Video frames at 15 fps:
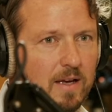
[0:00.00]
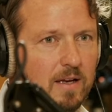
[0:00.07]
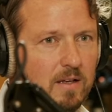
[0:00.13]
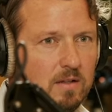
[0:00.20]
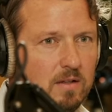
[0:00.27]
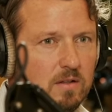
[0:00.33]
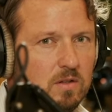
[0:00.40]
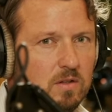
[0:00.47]

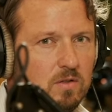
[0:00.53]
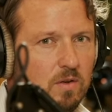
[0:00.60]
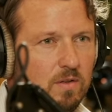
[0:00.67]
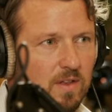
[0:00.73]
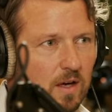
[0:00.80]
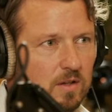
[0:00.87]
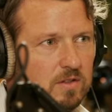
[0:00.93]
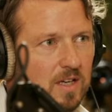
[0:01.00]
in
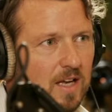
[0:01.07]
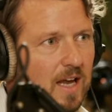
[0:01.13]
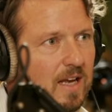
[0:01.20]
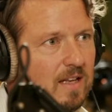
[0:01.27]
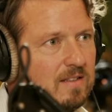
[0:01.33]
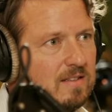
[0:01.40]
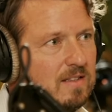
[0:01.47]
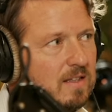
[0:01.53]

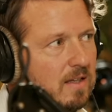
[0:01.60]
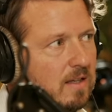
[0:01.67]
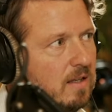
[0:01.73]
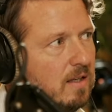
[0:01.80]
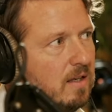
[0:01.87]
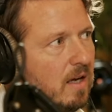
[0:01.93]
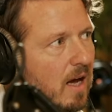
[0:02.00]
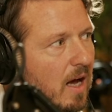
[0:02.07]

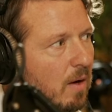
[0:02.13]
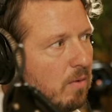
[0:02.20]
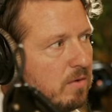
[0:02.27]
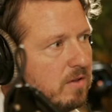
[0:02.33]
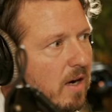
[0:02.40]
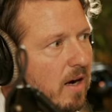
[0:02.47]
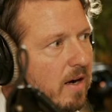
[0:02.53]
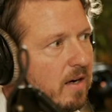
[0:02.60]
2018, I was
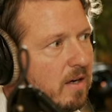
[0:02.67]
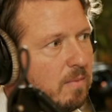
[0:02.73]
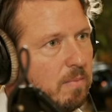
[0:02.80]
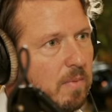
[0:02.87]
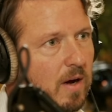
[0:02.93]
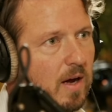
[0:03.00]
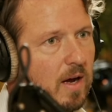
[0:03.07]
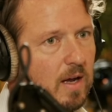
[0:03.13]
hired
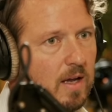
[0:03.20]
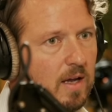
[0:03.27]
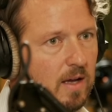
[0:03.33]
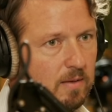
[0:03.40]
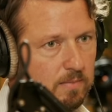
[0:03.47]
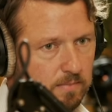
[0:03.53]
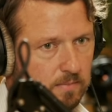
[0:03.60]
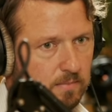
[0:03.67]
by
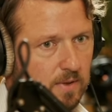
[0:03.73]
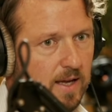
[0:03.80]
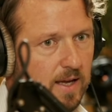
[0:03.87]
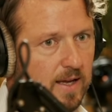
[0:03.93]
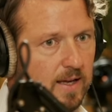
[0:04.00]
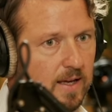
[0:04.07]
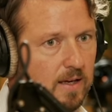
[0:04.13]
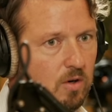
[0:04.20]

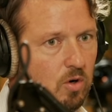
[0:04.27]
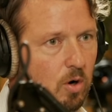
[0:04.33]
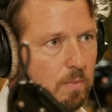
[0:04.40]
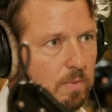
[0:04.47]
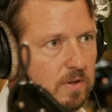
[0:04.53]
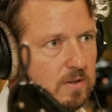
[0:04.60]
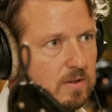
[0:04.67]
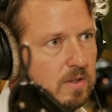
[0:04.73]
a
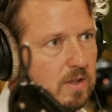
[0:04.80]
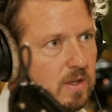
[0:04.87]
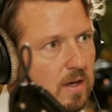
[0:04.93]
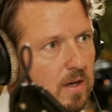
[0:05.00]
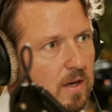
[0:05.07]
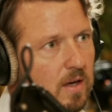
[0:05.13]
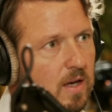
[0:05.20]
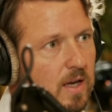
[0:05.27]
corporate
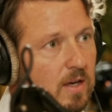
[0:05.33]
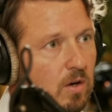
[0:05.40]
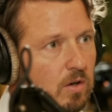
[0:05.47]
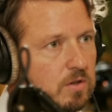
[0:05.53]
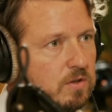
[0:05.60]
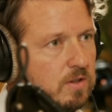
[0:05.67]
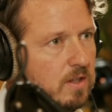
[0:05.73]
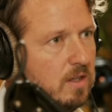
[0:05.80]
uh, in
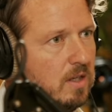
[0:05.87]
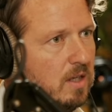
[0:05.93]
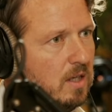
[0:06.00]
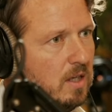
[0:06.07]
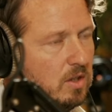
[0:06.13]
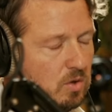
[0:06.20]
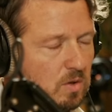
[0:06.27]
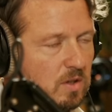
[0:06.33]
Austria
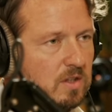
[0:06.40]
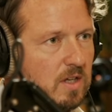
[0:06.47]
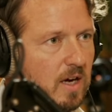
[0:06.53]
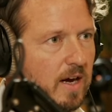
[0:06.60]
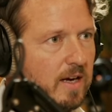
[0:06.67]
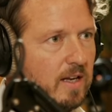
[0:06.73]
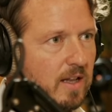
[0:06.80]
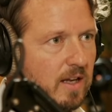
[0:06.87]
mm-hmm. to
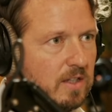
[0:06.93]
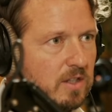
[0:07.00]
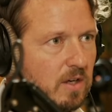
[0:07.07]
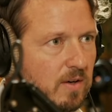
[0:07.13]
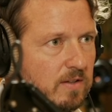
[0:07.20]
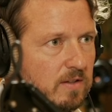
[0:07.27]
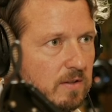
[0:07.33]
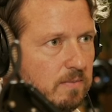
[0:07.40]
design an
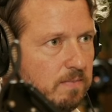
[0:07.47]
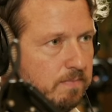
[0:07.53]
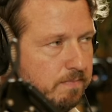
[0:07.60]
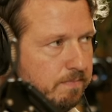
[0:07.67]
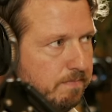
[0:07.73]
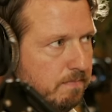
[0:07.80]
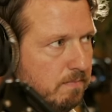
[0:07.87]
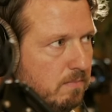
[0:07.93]
accelerator.
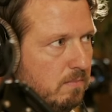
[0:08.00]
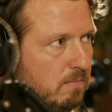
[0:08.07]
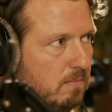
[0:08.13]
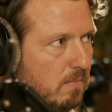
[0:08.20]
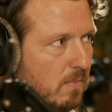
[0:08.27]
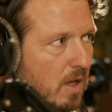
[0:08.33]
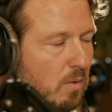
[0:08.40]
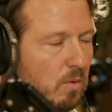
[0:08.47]

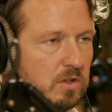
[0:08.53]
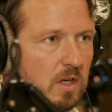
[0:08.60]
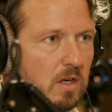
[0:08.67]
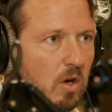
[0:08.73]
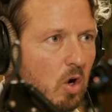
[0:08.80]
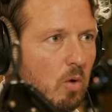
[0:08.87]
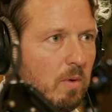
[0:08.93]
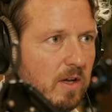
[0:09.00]
It was a
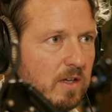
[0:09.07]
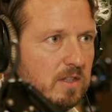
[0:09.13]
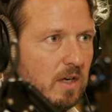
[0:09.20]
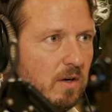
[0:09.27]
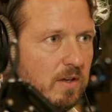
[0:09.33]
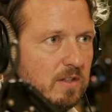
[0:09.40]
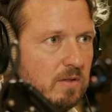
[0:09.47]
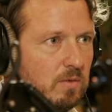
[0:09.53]
global
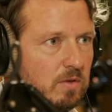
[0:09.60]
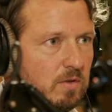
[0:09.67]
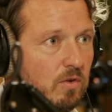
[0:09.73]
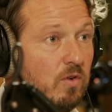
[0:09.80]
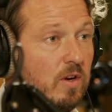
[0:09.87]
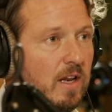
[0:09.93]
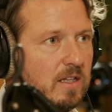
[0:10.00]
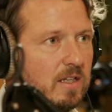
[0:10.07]
accelerator. It was
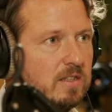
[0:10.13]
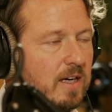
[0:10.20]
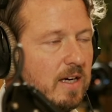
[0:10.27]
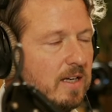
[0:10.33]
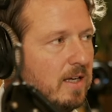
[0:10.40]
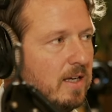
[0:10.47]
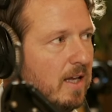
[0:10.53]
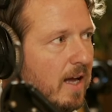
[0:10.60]
really
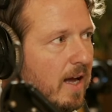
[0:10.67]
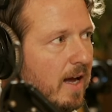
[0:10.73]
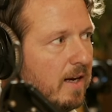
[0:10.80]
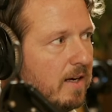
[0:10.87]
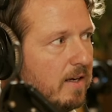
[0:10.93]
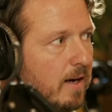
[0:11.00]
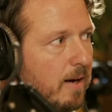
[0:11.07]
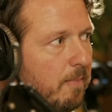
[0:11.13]
exciting and.
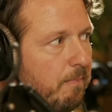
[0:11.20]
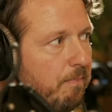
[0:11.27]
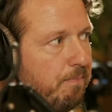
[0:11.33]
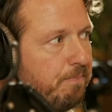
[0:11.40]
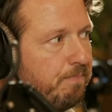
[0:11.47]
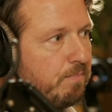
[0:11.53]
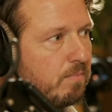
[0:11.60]
Nice. Um,